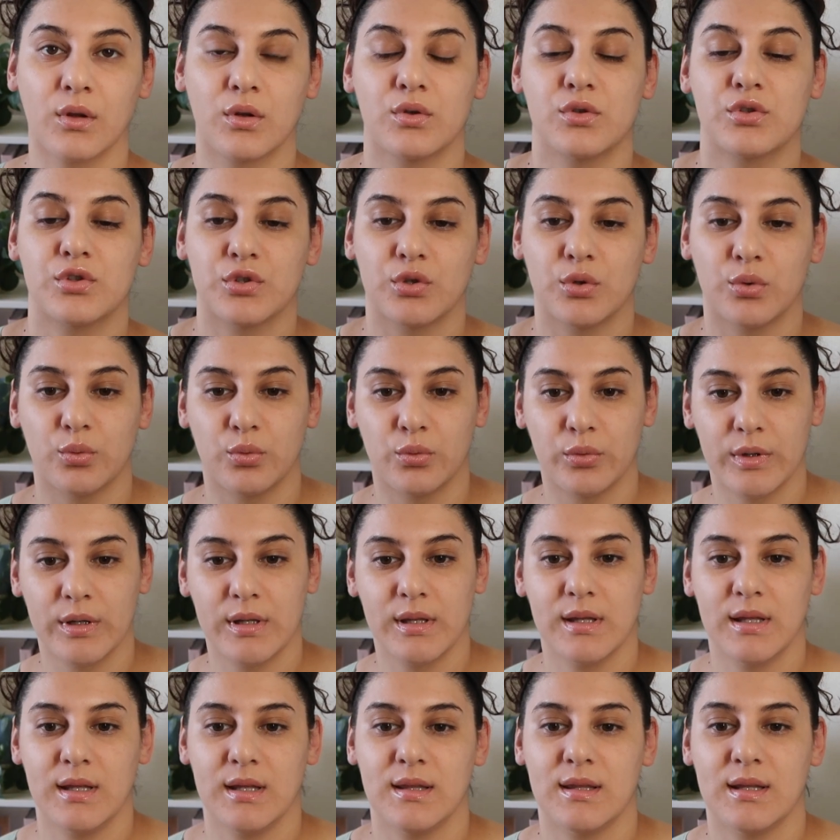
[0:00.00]
So
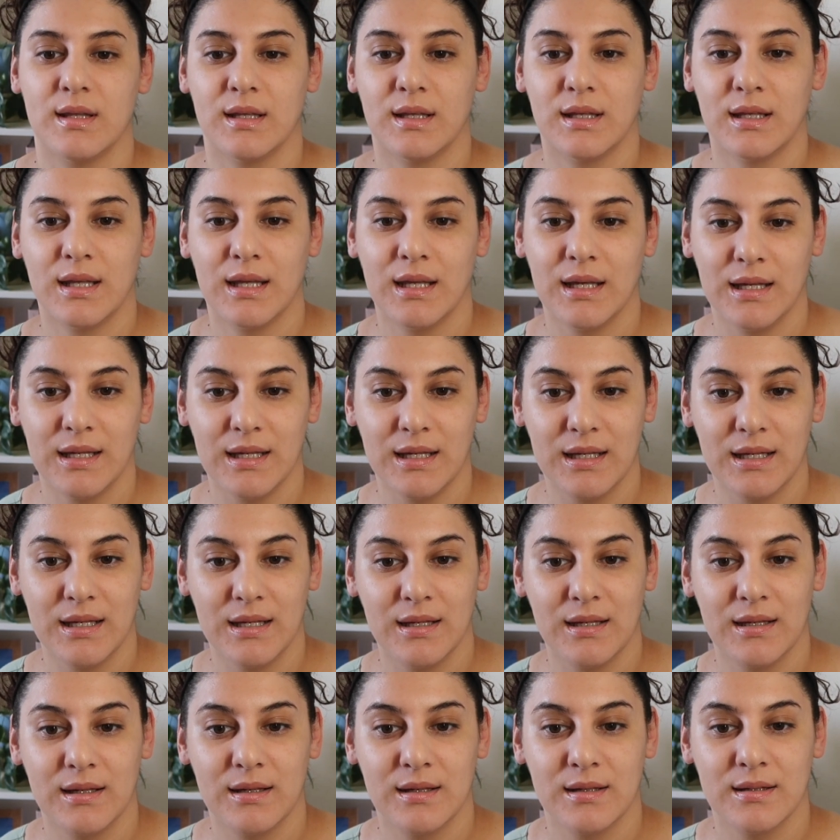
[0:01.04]
really the
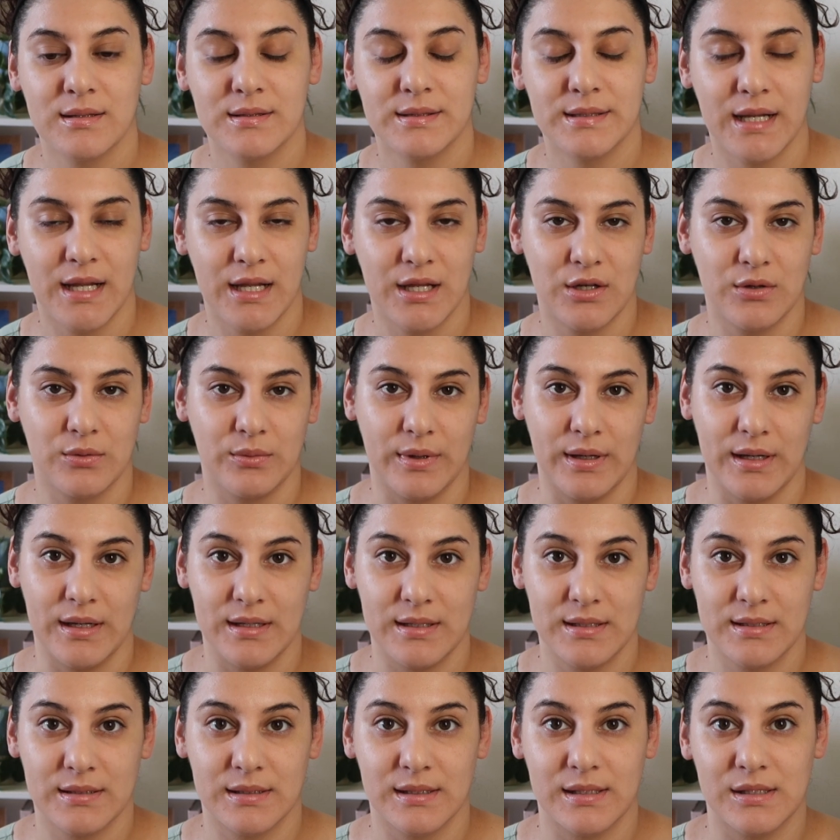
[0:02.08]
key
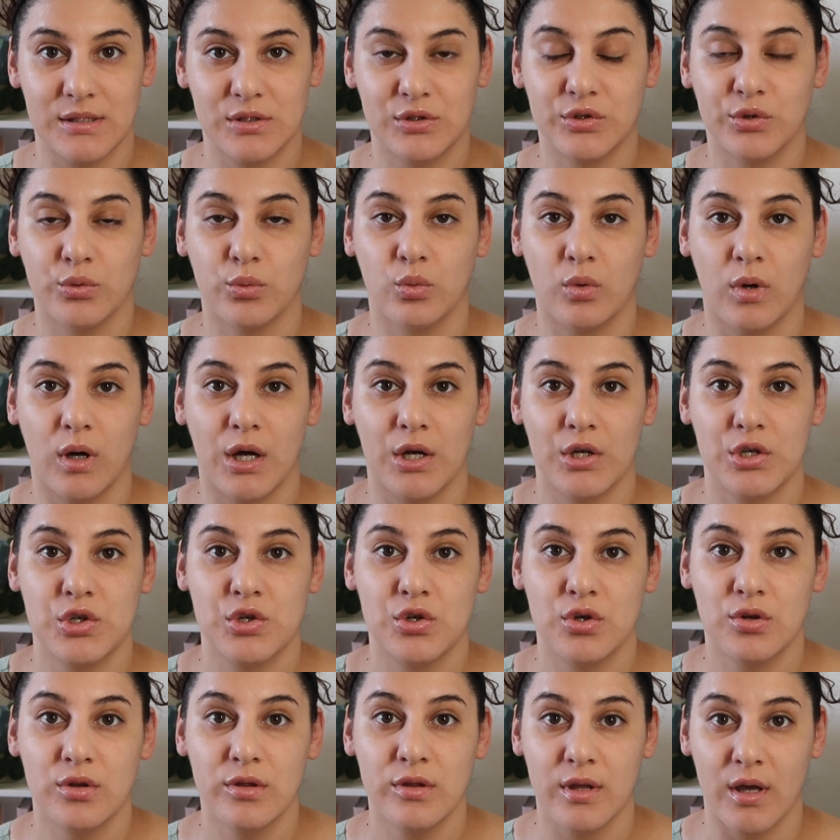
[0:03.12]
takeaways is to watch
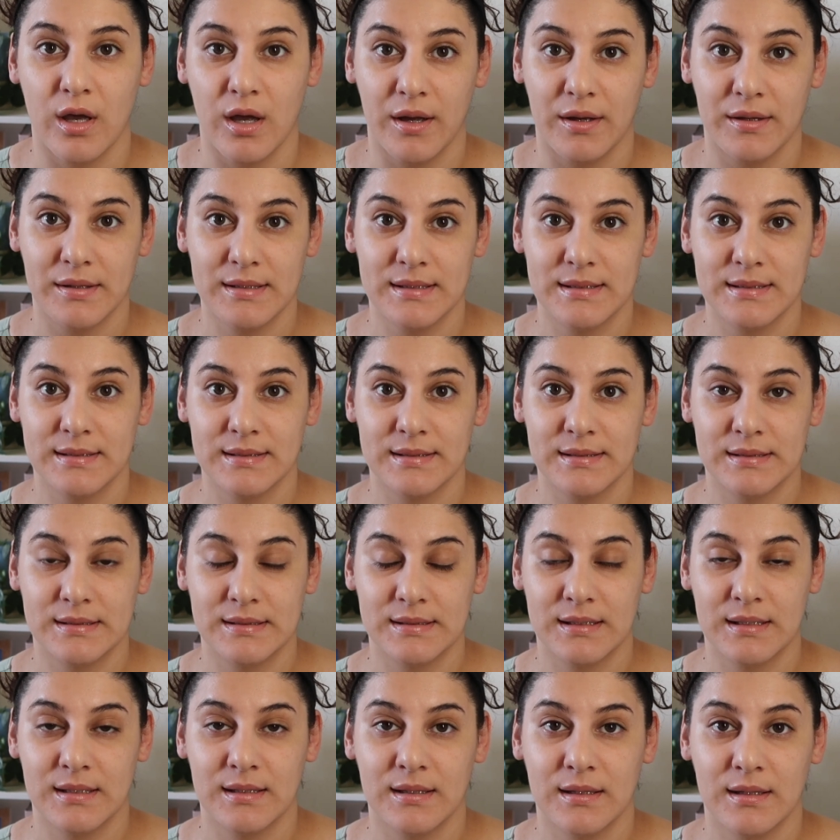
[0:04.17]
your thoughts
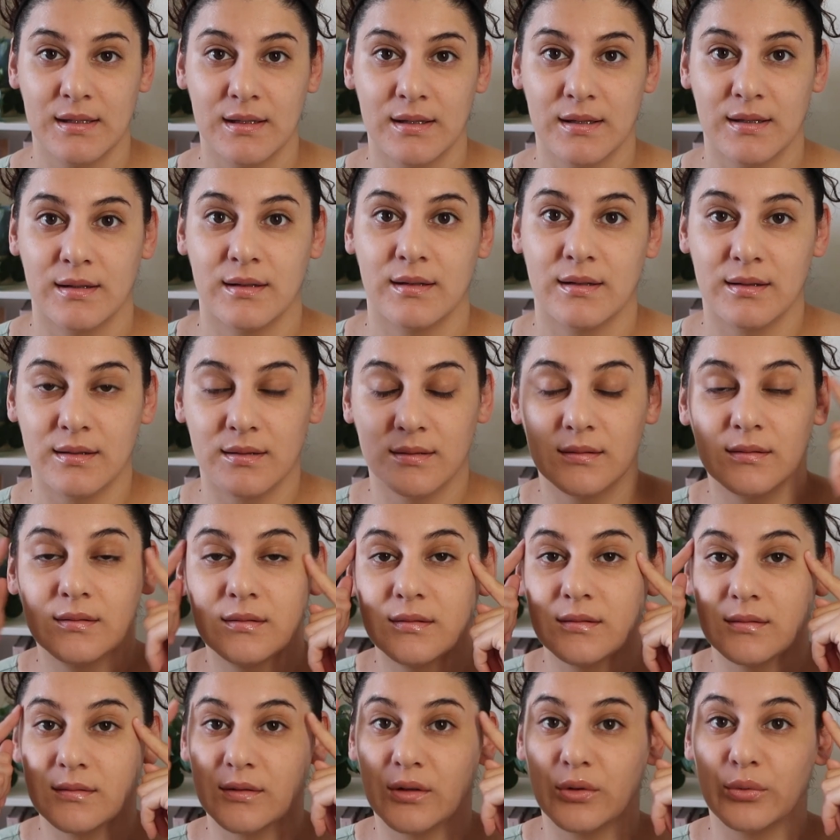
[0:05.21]

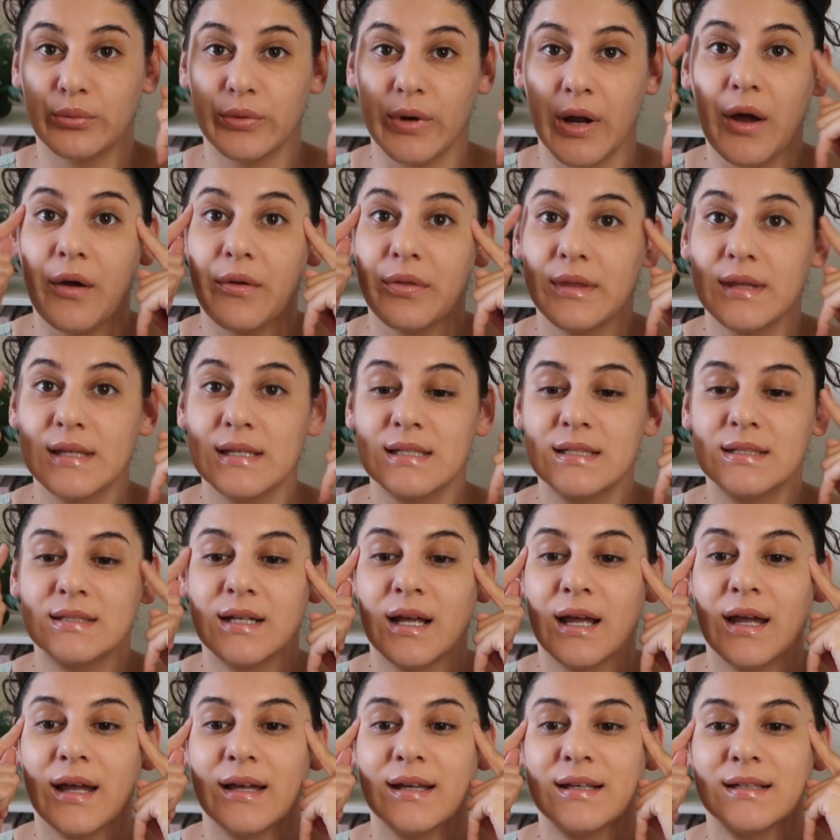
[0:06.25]
around this
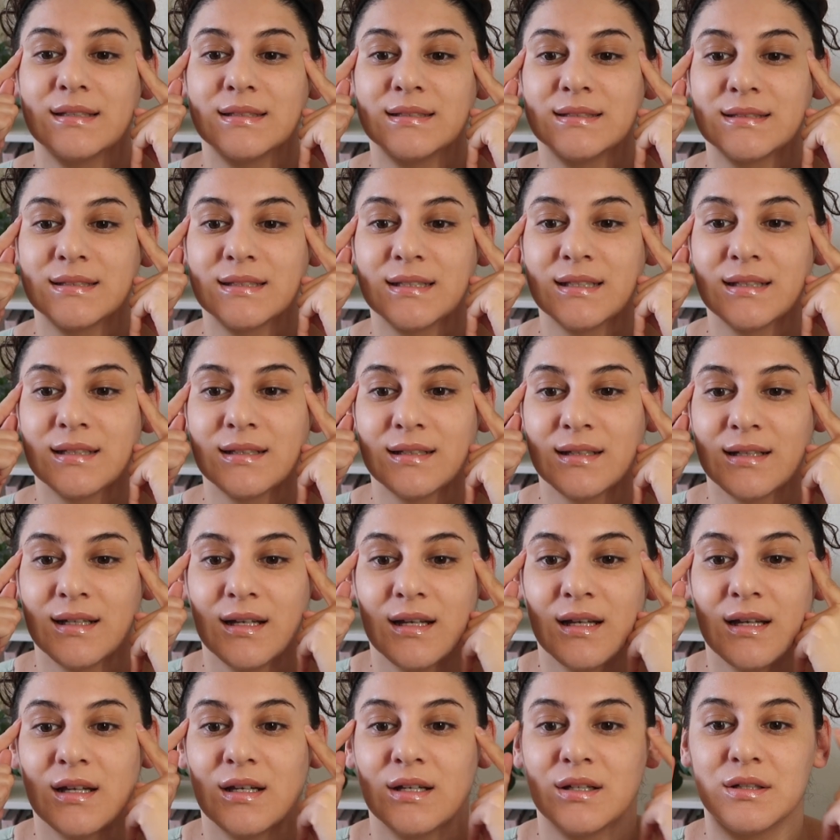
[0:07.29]
task
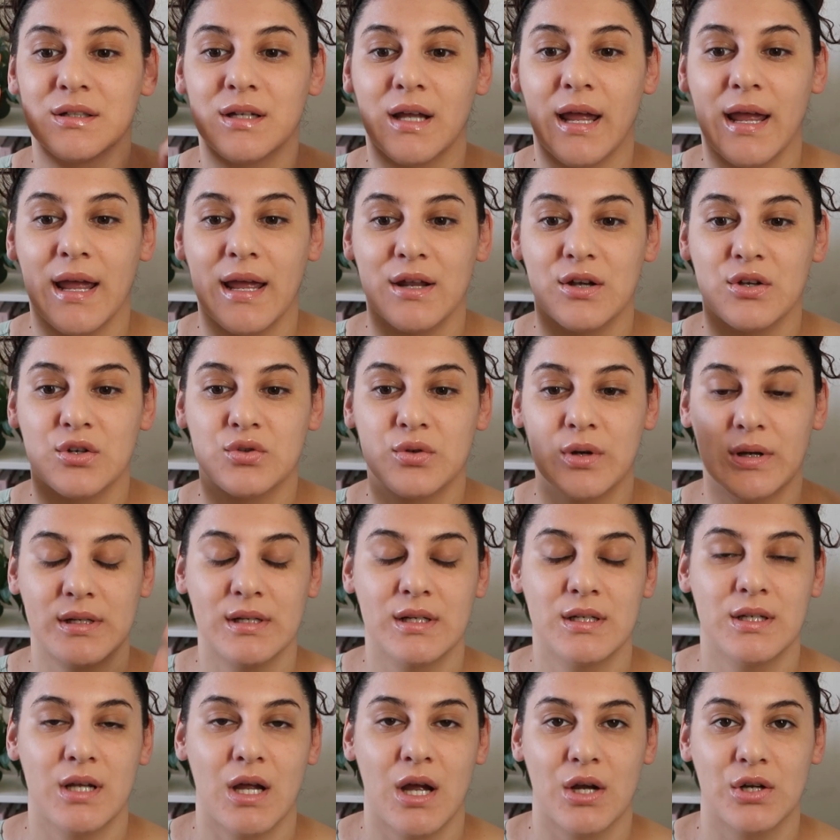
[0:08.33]
and try
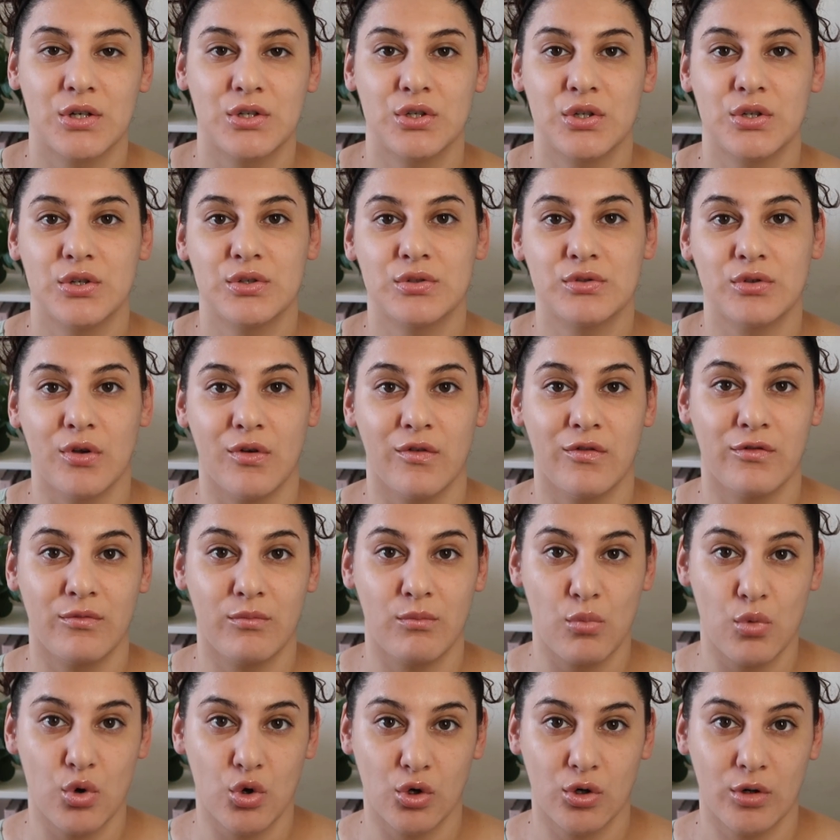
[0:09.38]
to talk to yourself
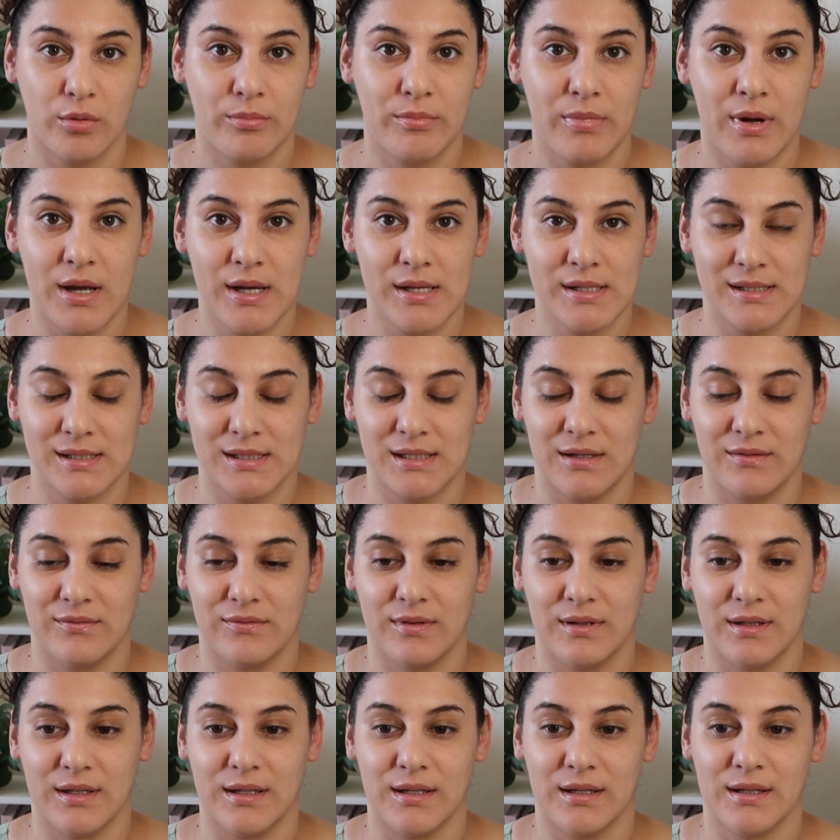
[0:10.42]
more
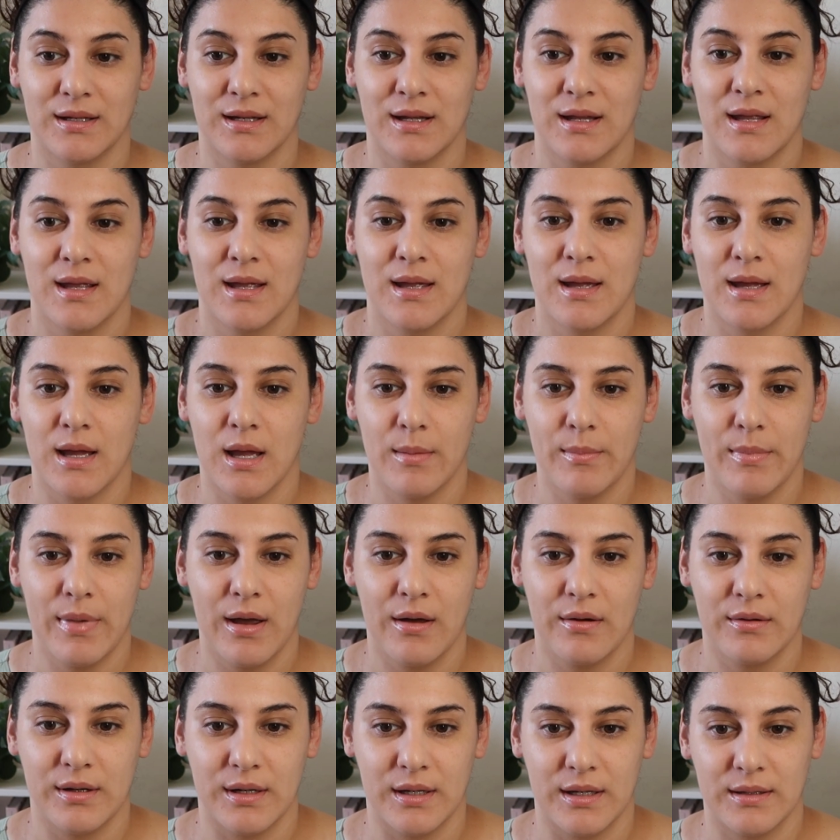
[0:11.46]
positively
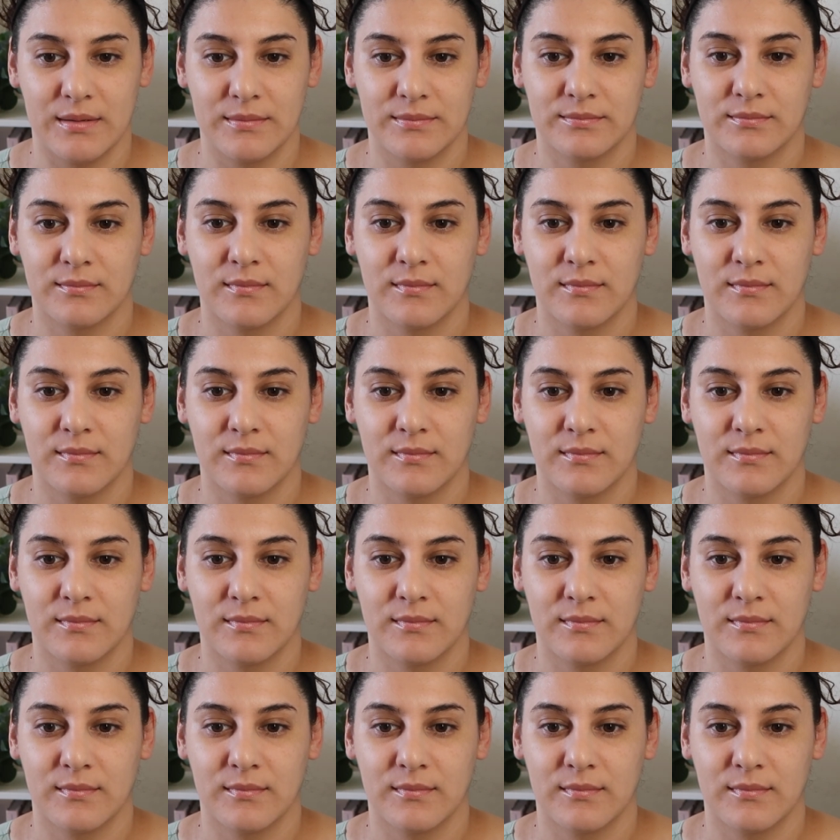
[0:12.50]
about it.